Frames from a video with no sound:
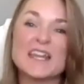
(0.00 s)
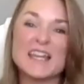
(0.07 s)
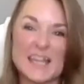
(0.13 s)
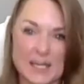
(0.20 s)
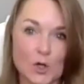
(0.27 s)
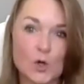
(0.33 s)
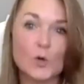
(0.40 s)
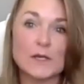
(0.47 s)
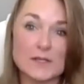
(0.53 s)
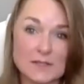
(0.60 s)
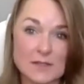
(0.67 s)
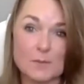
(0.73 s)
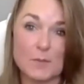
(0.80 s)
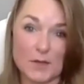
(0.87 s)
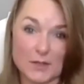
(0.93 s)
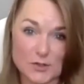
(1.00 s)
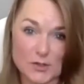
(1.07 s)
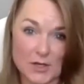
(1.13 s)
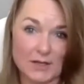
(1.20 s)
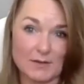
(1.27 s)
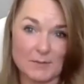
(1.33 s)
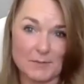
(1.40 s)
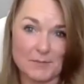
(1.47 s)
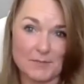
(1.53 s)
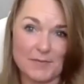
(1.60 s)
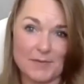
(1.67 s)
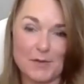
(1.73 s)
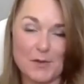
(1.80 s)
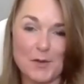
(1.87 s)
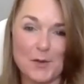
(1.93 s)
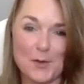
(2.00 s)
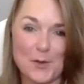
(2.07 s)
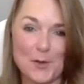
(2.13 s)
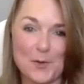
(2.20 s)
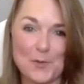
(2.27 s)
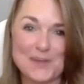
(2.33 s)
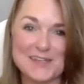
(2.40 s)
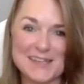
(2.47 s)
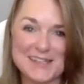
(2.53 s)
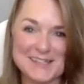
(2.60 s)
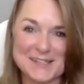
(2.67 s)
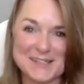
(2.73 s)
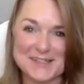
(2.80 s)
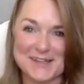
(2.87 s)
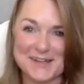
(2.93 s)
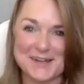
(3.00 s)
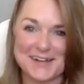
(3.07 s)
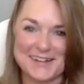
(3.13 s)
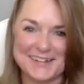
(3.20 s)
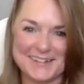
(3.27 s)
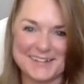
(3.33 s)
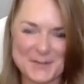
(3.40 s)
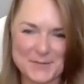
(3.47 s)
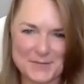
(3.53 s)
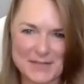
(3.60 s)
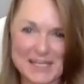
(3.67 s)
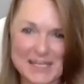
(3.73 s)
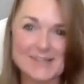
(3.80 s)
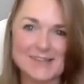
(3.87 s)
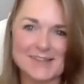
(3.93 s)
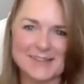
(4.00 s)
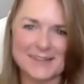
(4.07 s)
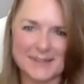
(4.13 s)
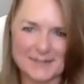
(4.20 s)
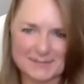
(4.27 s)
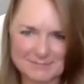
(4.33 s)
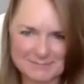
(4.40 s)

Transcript: increase the budget when necessary, easily.